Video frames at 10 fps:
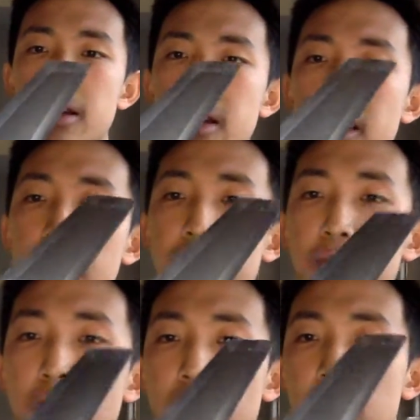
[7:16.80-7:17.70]
and if you
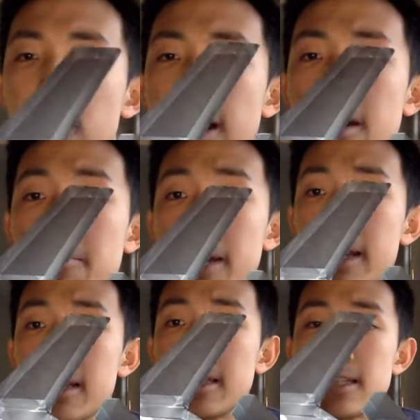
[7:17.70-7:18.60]
want to learn how to make
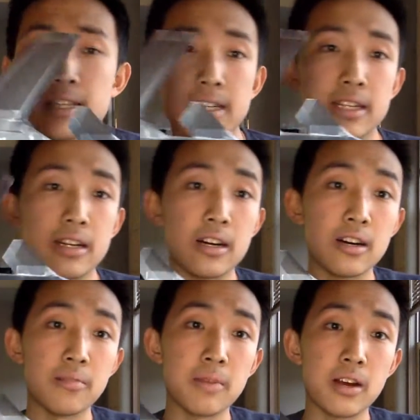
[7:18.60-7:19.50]
this design,
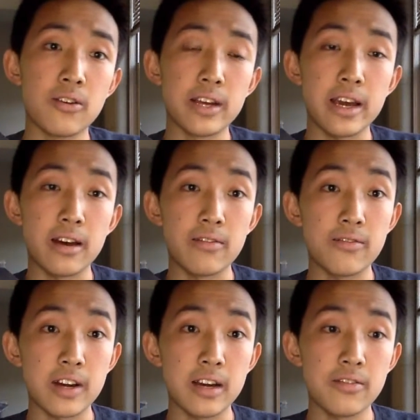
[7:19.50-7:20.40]
I already have
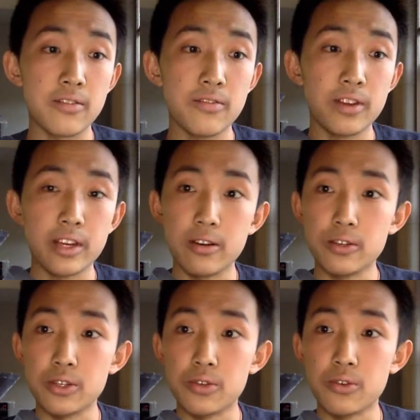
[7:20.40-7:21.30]
5 video
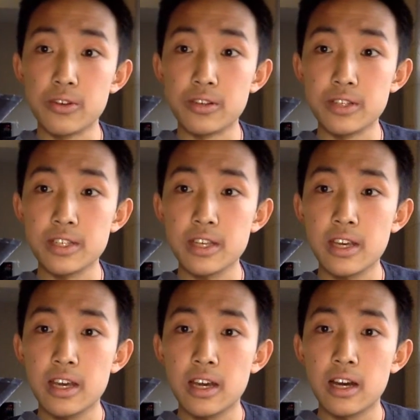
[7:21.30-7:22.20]
tutorials
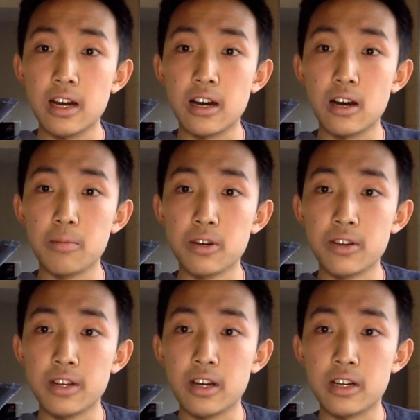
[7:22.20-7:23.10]

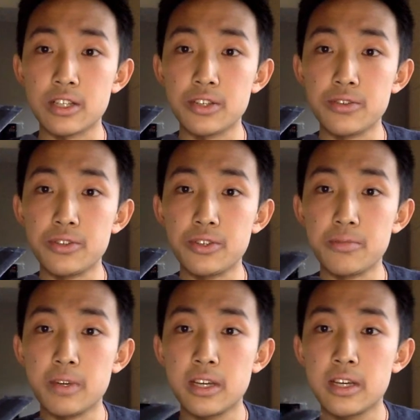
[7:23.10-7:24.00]
uploaded onto YouTube,
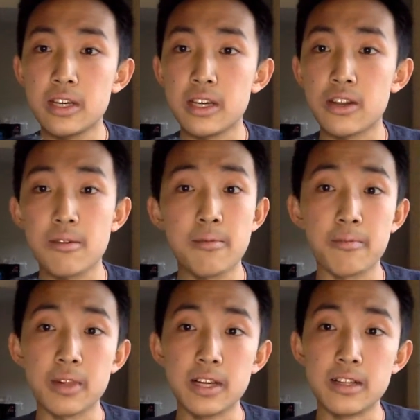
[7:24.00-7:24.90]
and they're on my
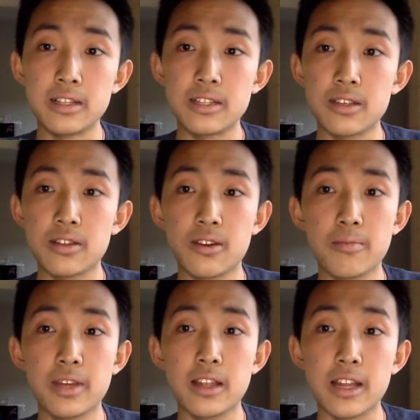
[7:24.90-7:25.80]
playlist. They're a
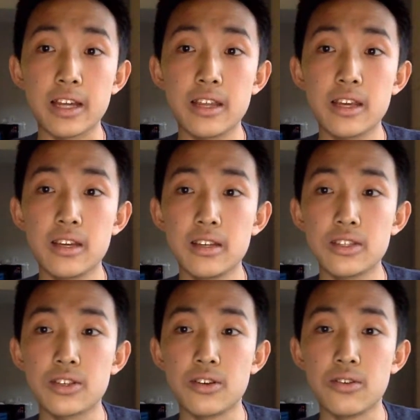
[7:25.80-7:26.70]
bit lengthy,
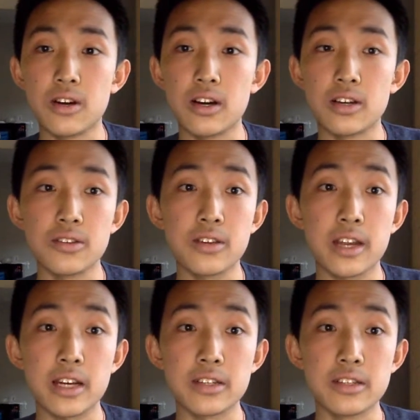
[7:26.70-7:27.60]
so you can
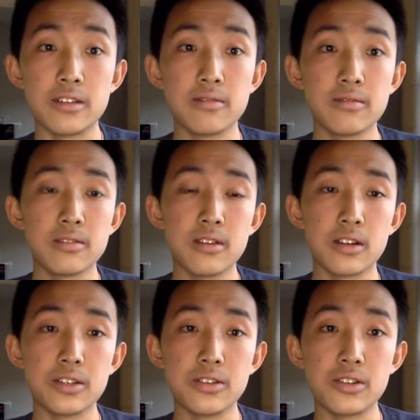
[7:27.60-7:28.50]
actually
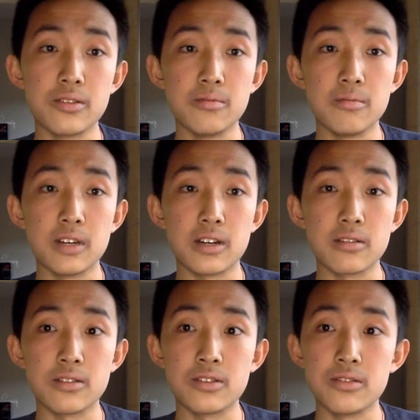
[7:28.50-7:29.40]
on YouTube
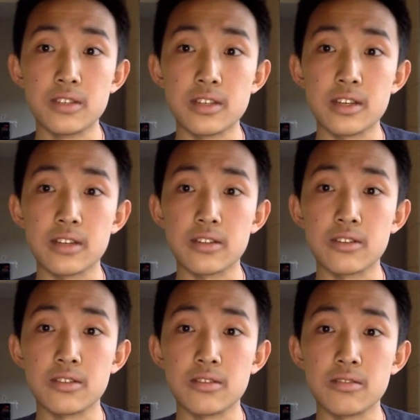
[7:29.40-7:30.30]
choose the setting
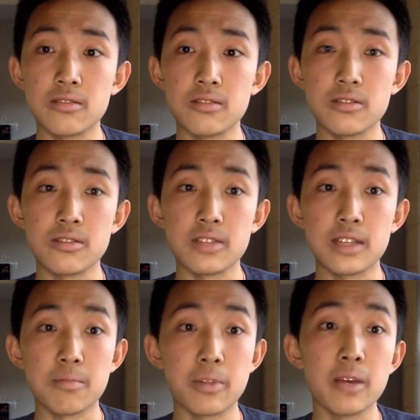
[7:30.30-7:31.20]
to set
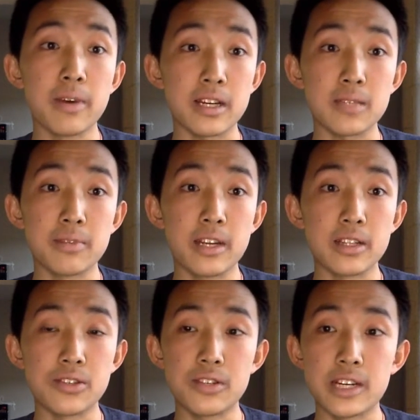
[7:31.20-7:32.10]
the playback speed at
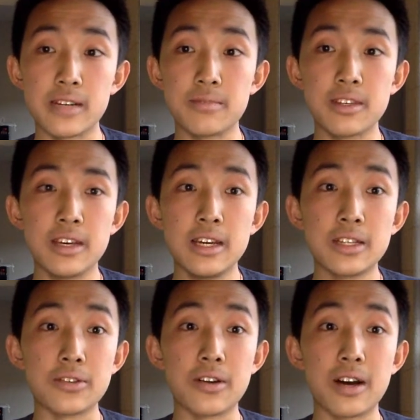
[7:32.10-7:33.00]
2 times,
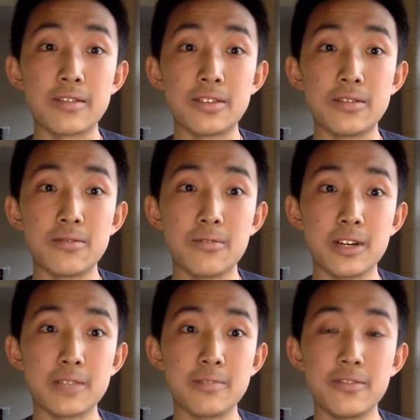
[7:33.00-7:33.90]
so you don't have to
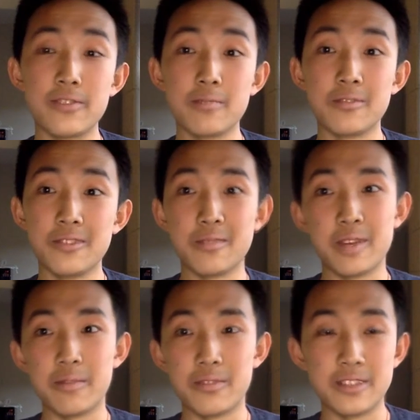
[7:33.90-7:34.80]
watch me fumble with
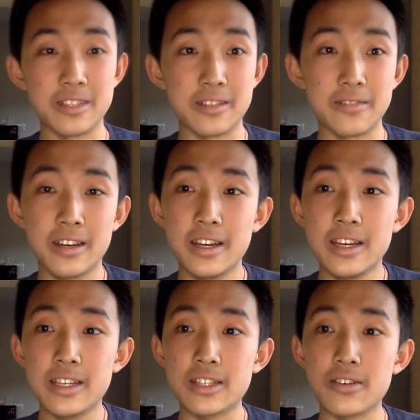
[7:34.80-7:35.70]
paper and stuff.
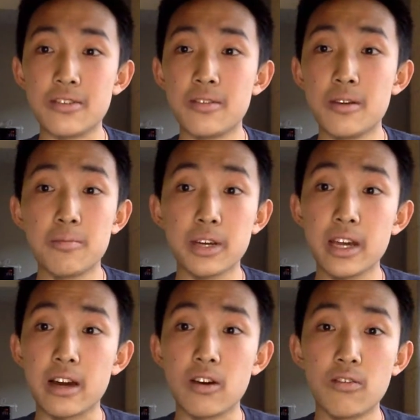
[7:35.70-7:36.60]
So, but
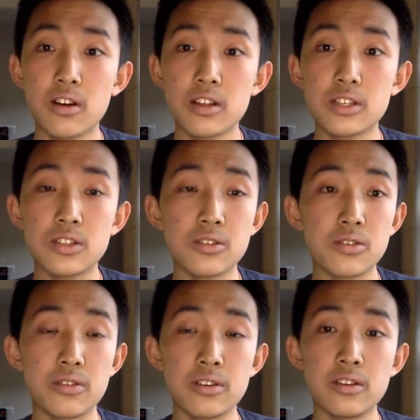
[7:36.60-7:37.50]
yeah, overall this
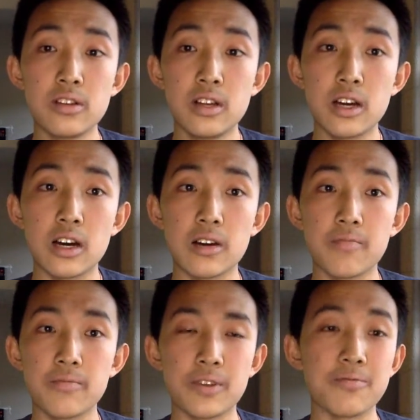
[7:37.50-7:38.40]
tutorial,
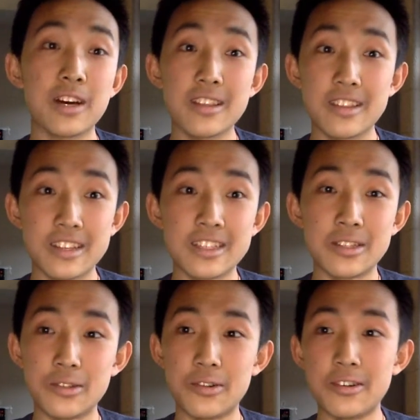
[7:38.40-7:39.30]
no, not this
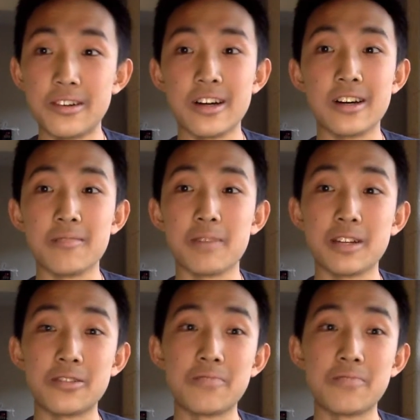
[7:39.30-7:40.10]
tutorial, my